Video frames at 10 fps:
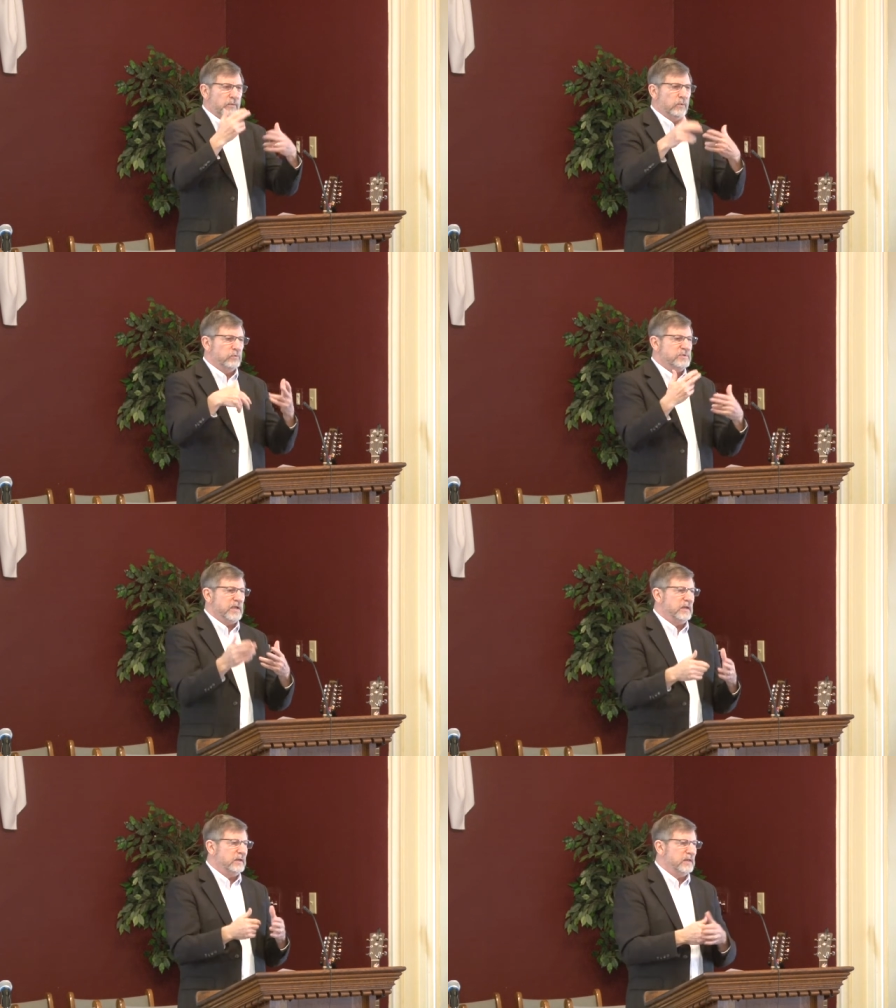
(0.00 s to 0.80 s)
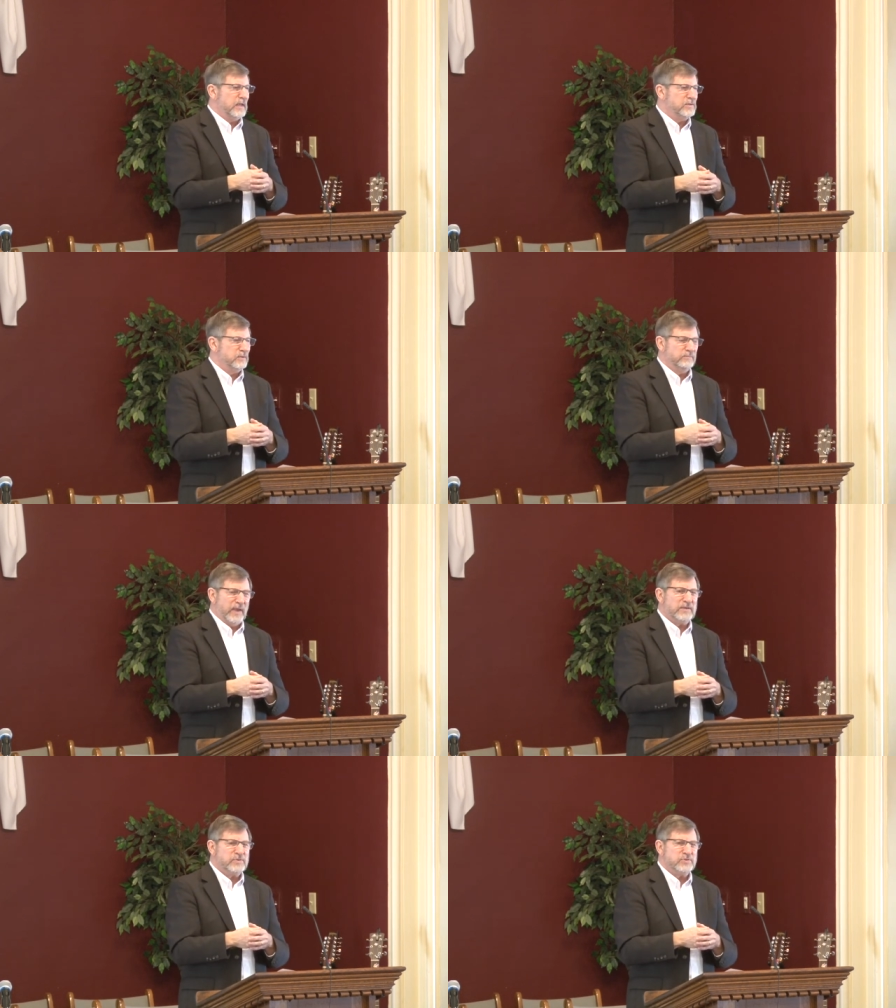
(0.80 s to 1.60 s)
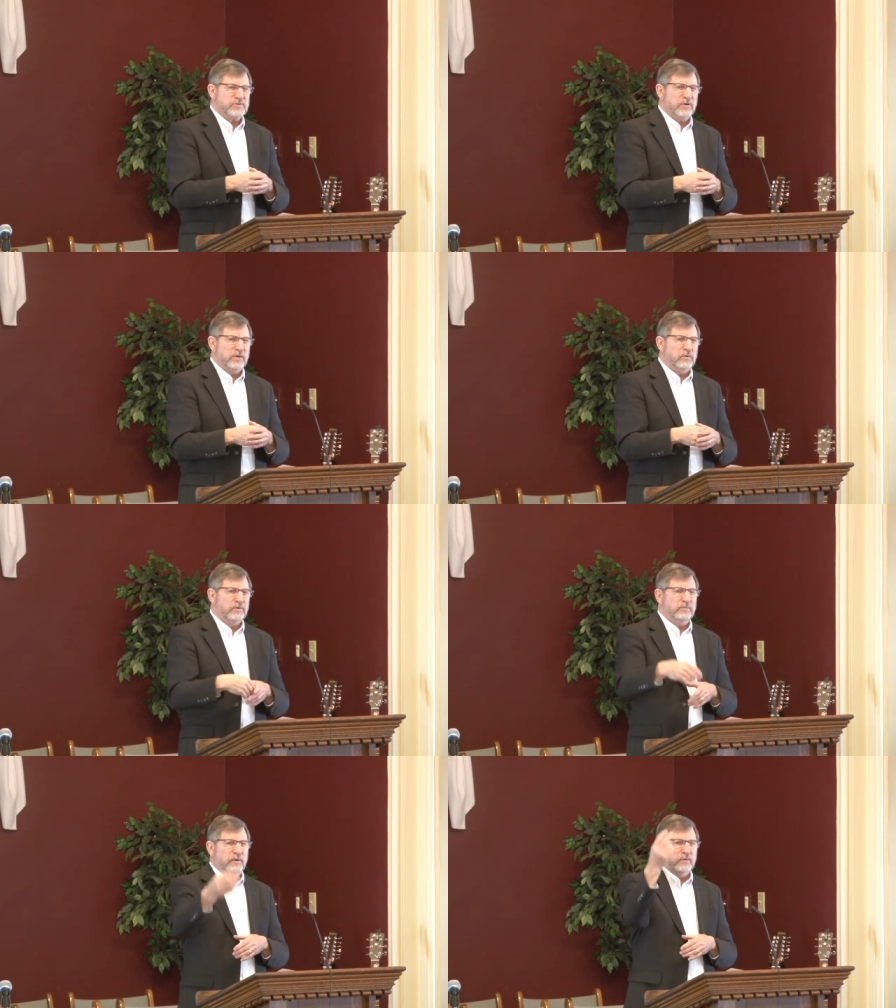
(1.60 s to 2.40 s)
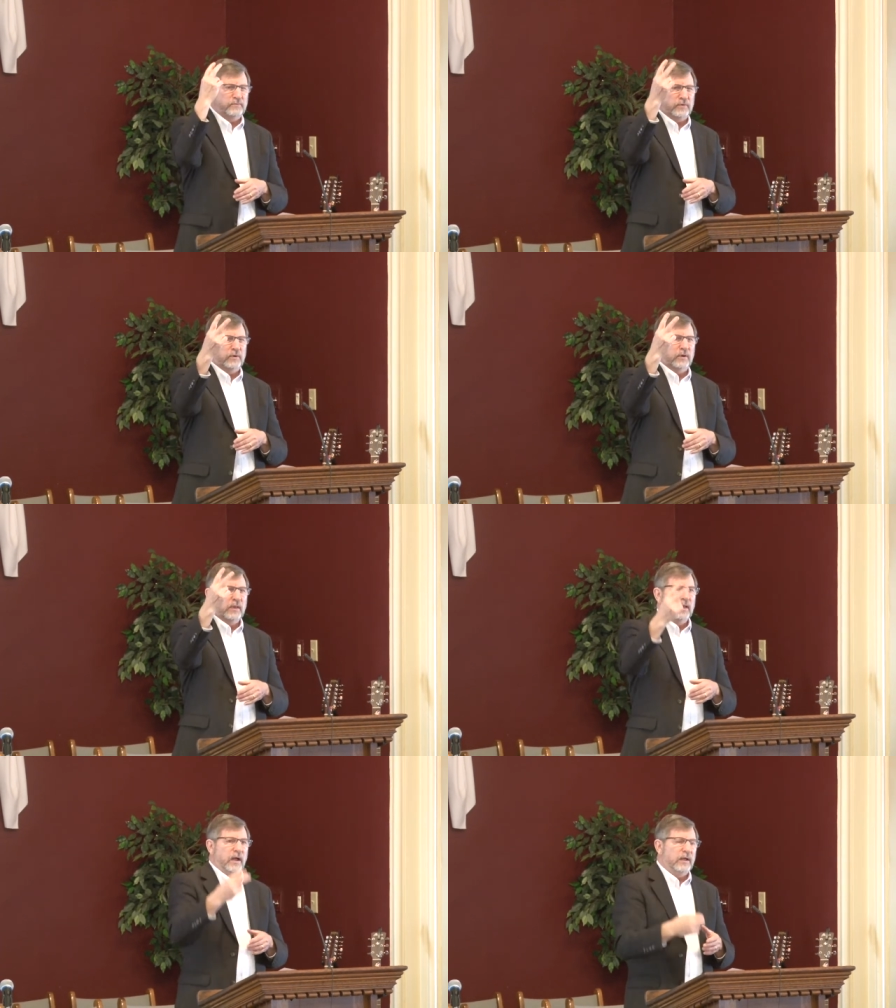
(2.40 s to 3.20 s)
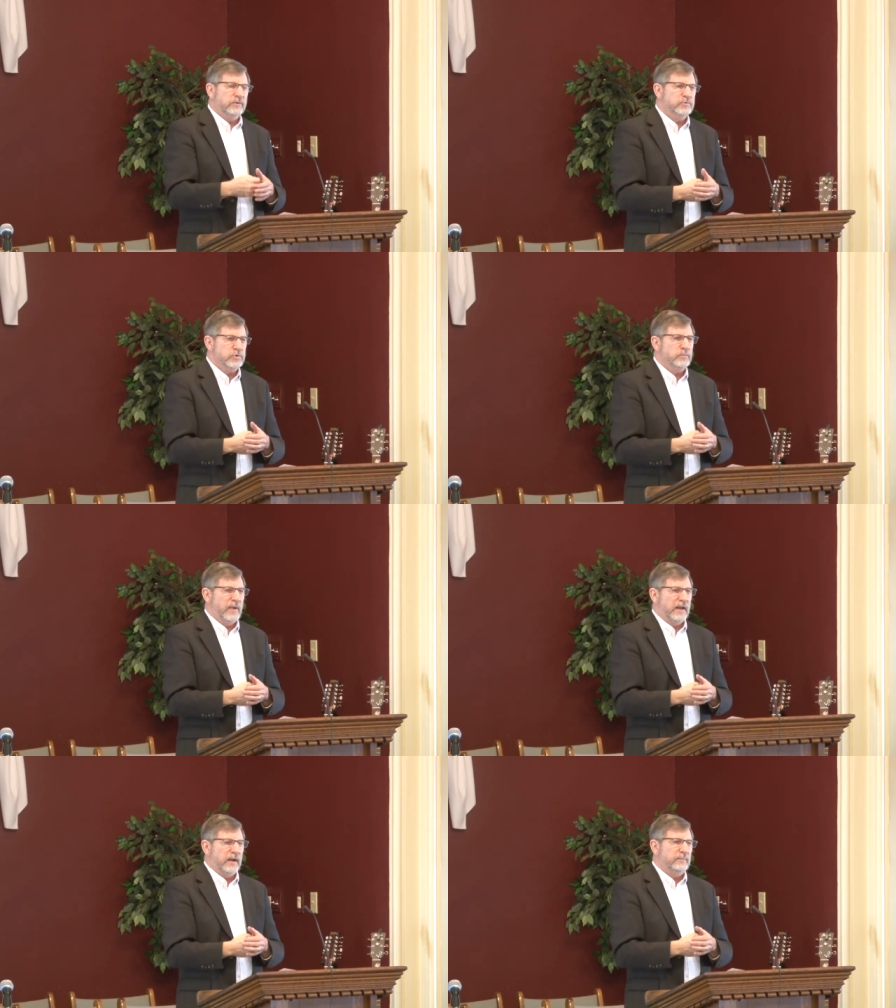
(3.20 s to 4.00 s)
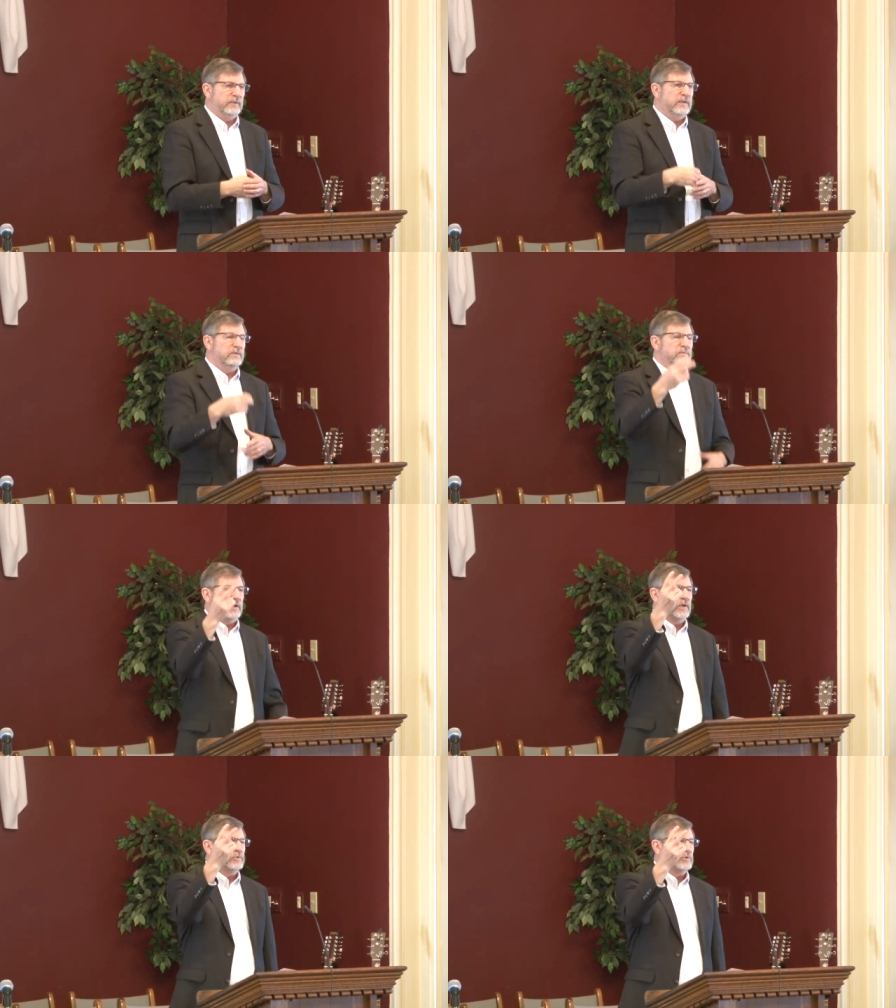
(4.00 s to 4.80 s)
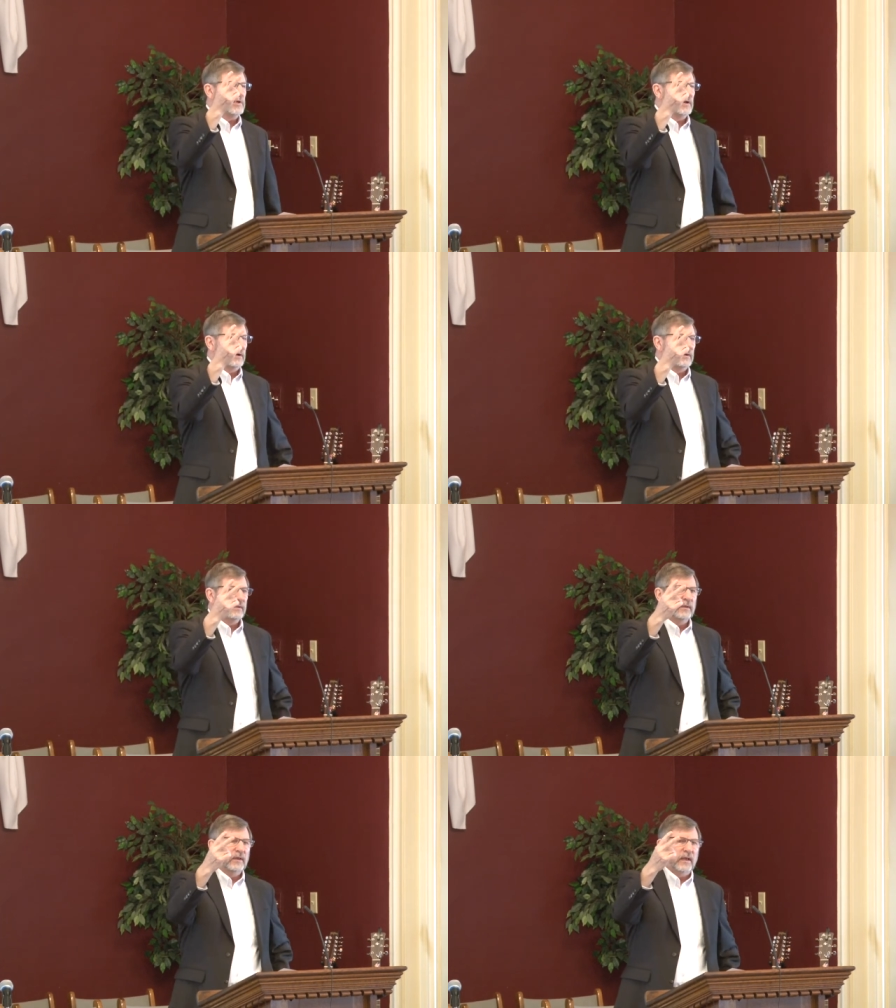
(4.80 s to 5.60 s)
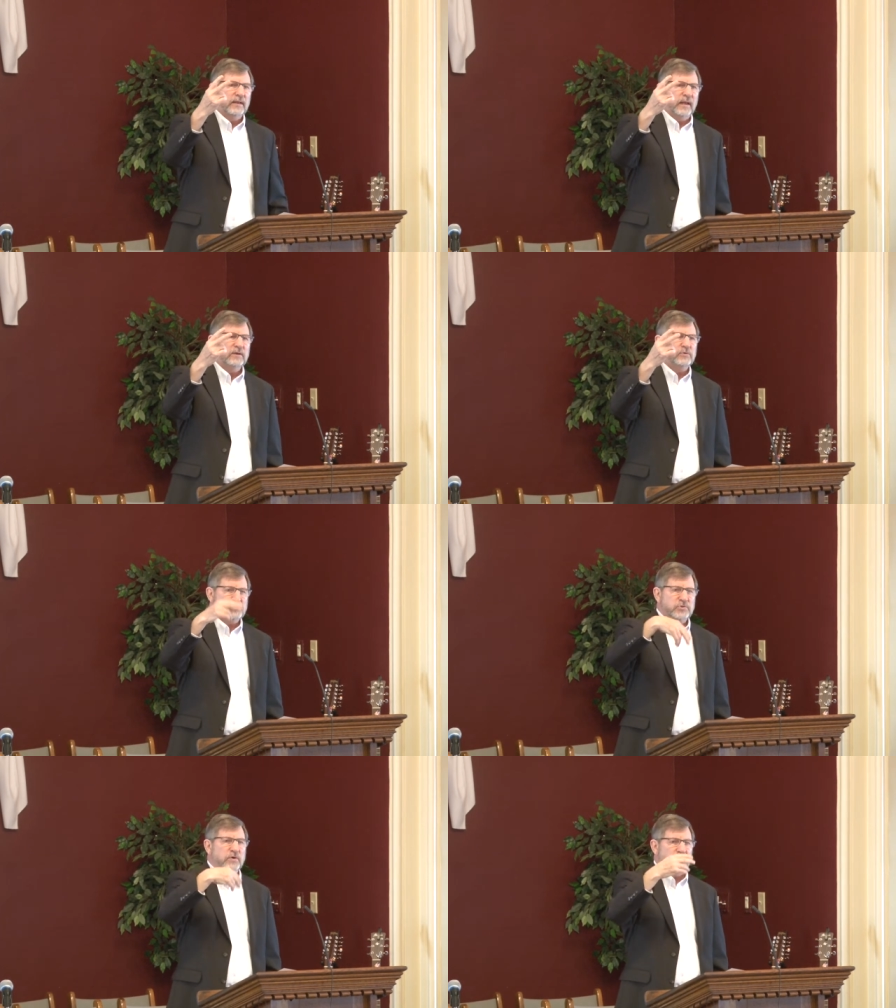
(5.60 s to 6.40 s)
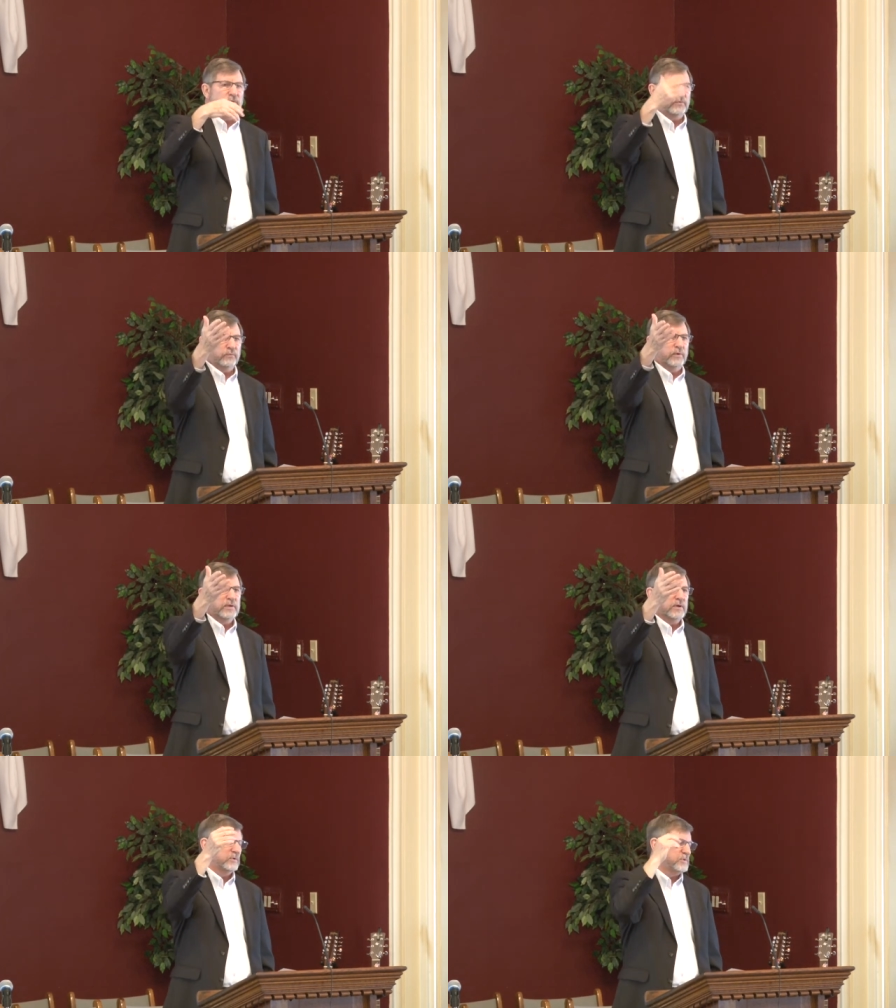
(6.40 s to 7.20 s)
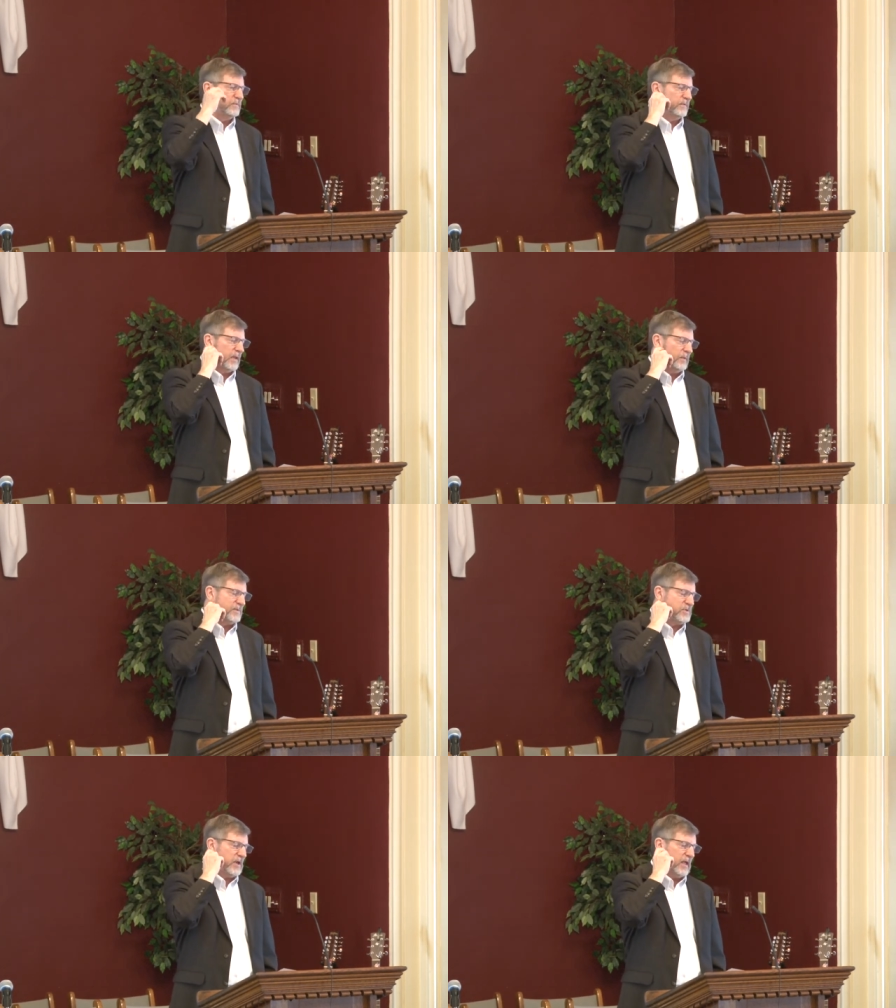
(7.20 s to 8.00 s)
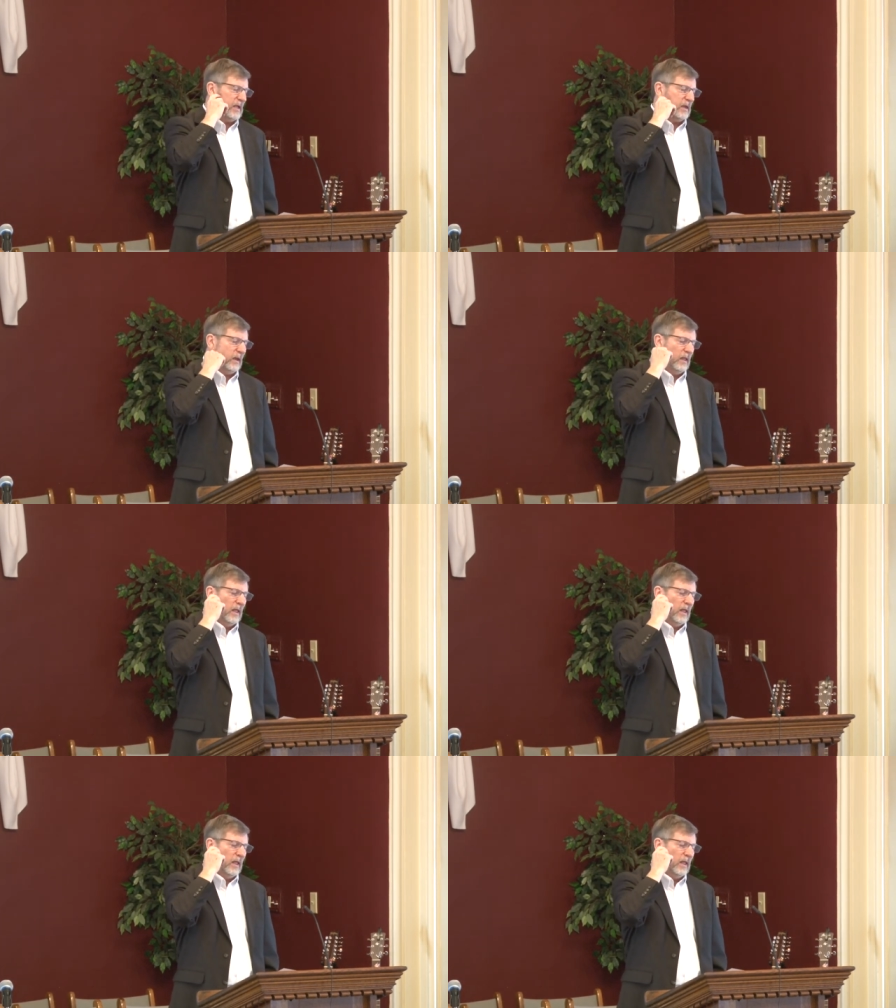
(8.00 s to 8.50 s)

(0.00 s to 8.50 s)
a rotating basis, so you always voted for uh, two men, I believe, each year. And then you served for three years, if I'm not mistaken.